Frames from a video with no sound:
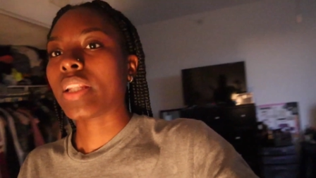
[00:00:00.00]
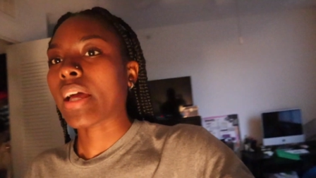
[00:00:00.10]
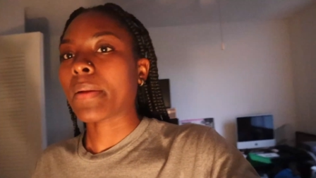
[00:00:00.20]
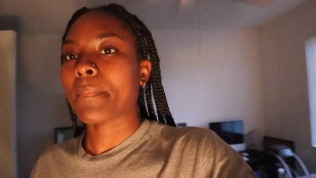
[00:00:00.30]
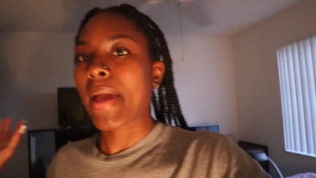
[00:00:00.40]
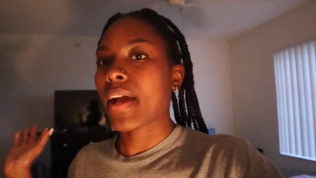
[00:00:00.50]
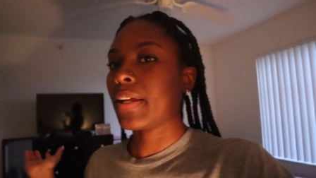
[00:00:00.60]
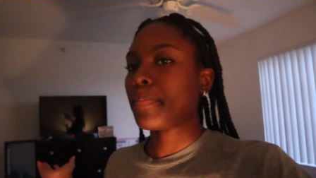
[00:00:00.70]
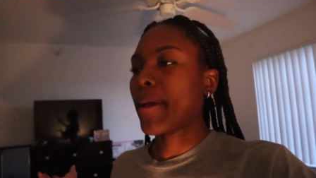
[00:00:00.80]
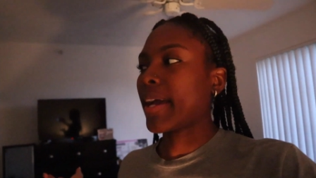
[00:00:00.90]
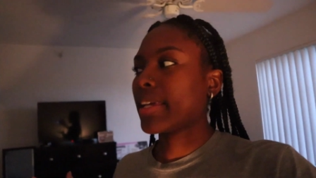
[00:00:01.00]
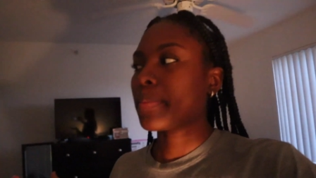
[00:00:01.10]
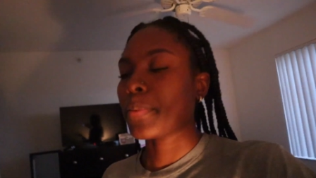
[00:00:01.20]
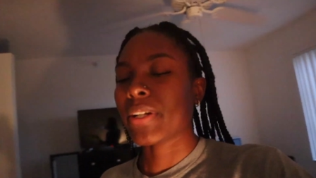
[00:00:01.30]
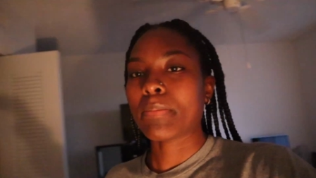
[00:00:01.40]
and like
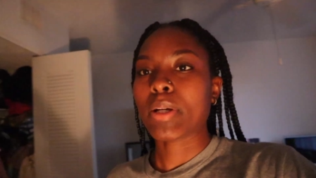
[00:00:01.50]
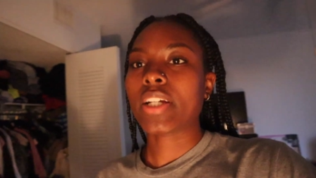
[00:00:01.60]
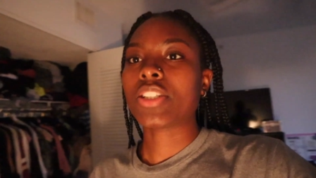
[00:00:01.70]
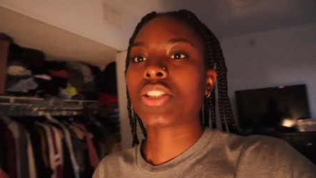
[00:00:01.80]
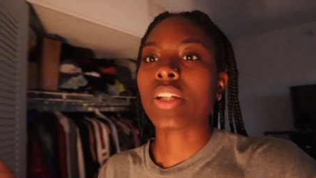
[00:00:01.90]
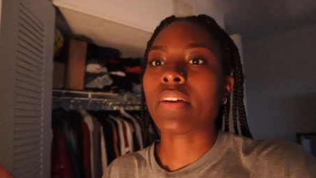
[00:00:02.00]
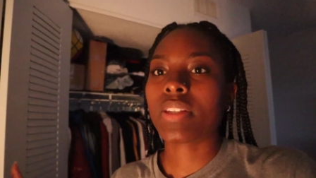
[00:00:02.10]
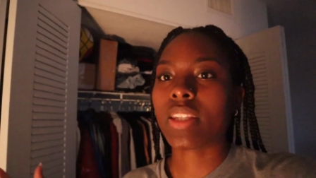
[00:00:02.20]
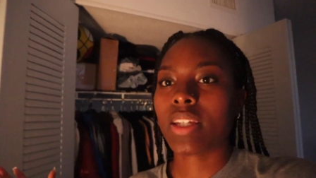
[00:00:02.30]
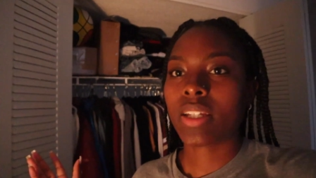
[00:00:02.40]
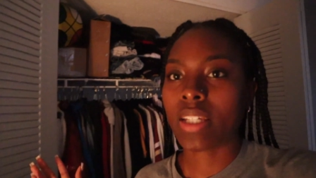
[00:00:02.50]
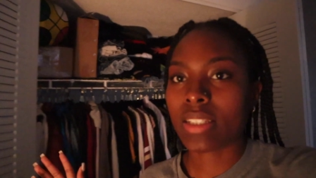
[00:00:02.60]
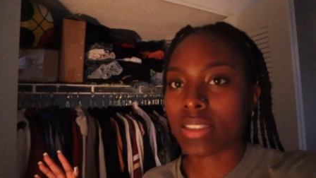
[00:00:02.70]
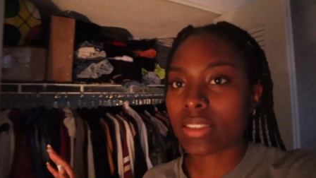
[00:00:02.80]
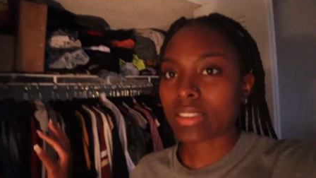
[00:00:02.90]
unpacking pretty much. Everything
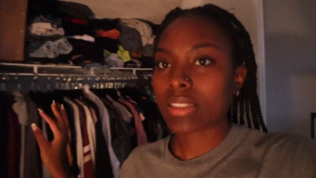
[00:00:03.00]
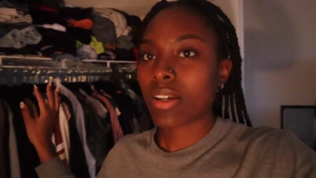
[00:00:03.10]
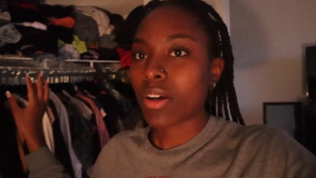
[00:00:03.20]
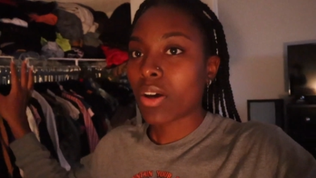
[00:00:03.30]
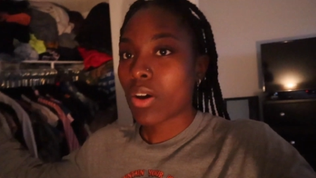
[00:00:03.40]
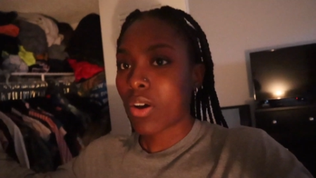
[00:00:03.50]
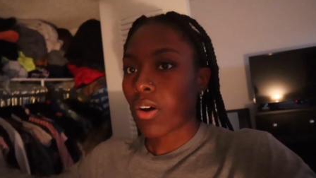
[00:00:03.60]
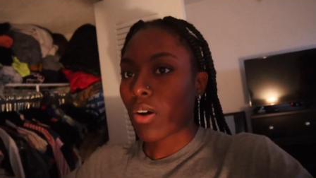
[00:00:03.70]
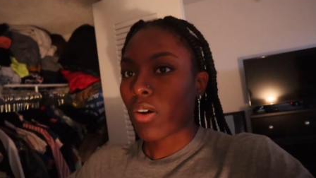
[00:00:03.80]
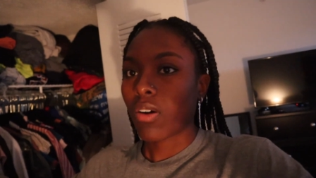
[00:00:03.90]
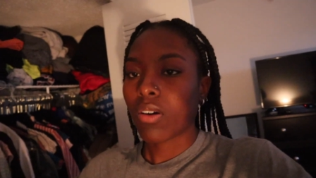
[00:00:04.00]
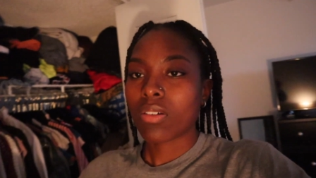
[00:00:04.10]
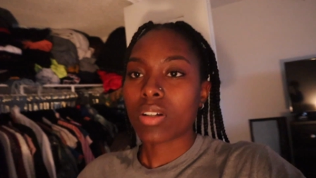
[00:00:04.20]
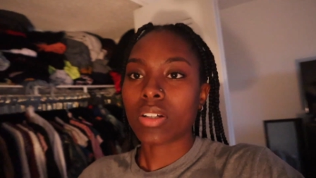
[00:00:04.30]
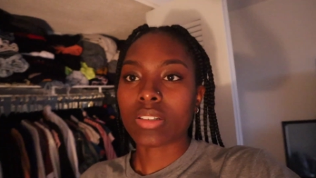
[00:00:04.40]
is
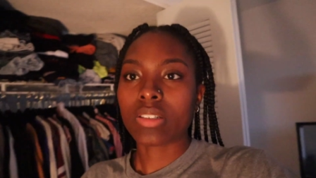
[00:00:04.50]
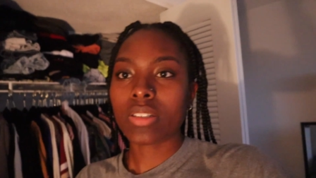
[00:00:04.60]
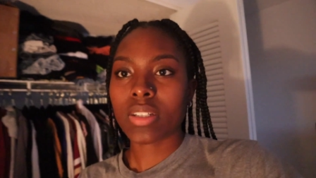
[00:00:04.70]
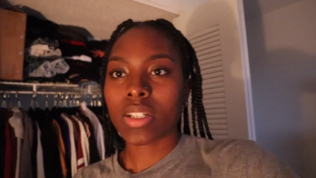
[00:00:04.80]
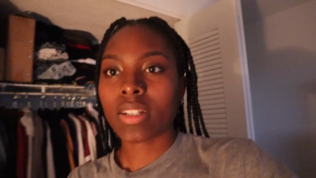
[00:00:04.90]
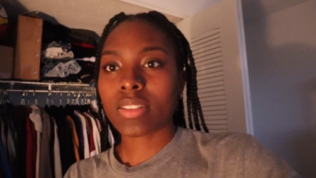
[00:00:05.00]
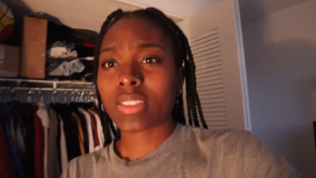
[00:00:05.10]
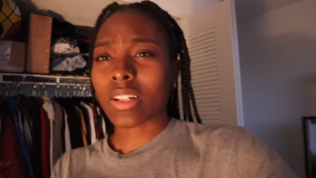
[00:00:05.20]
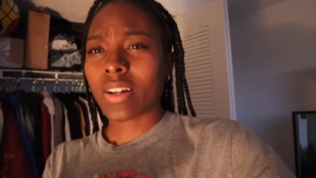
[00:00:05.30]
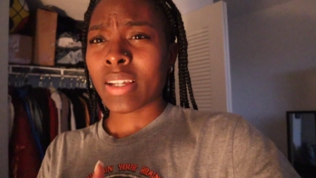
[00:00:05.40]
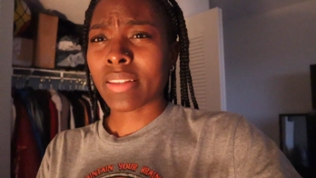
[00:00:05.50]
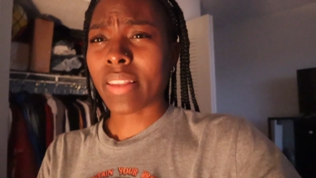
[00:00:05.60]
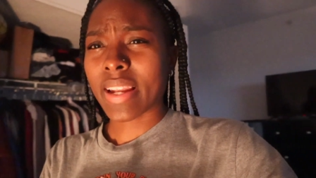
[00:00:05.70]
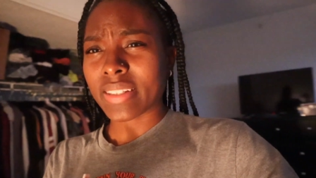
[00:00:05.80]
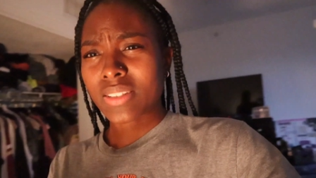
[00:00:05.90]
all good. Sorry the
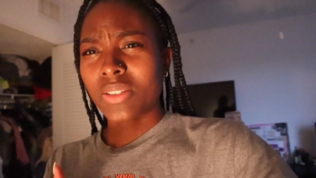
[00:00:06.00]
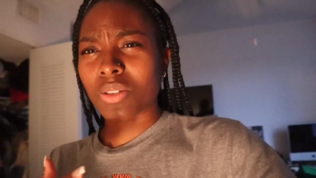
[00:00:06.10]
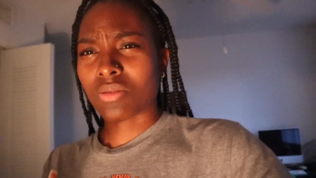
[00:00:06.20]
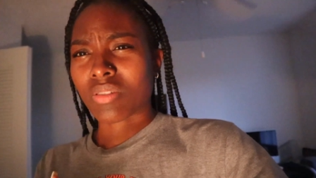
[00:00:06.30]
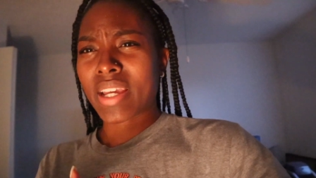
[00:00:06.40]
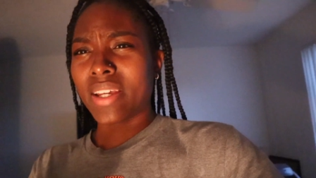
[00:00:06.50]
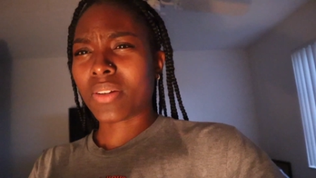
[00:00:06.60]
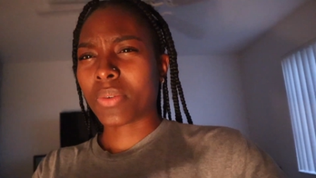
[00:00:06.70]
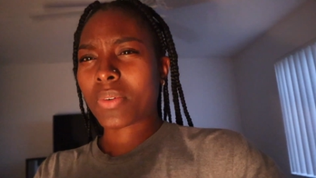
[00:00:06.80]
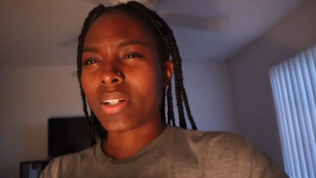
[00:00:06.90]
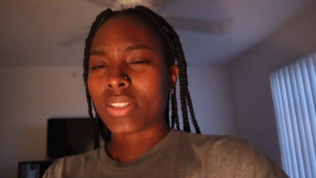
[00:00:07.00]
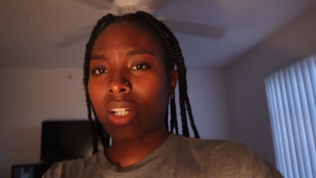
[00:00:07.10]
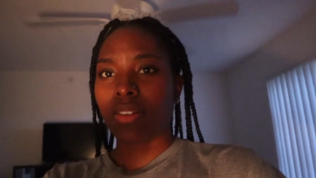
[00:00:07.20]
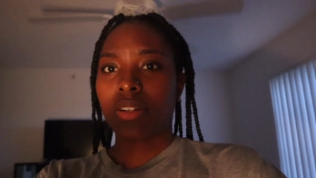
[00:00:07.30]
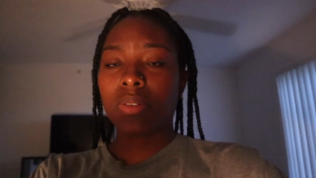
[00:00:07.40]
lighting's a little red orange,
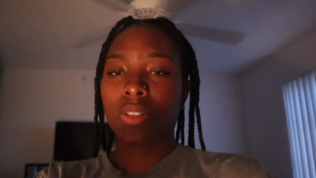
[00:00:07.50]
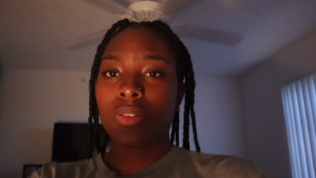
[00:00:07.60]
I don't know what's